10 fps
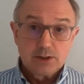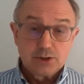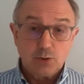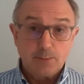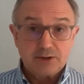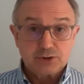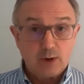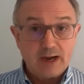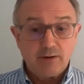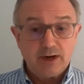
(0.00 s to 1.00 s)

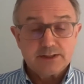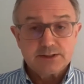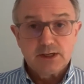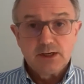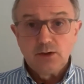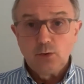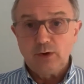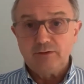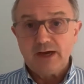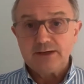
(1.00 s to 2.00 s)
to our end,
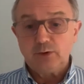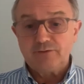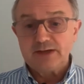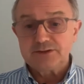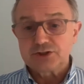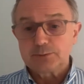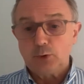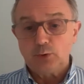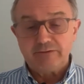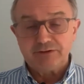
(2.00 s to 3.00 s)
we've had the
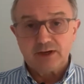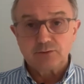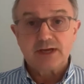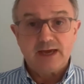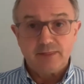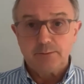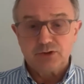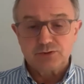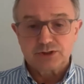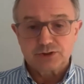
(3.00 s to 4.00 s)
support and everything else, and the
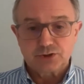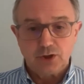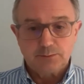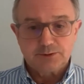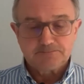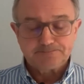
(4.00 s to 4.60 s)
music has stopped.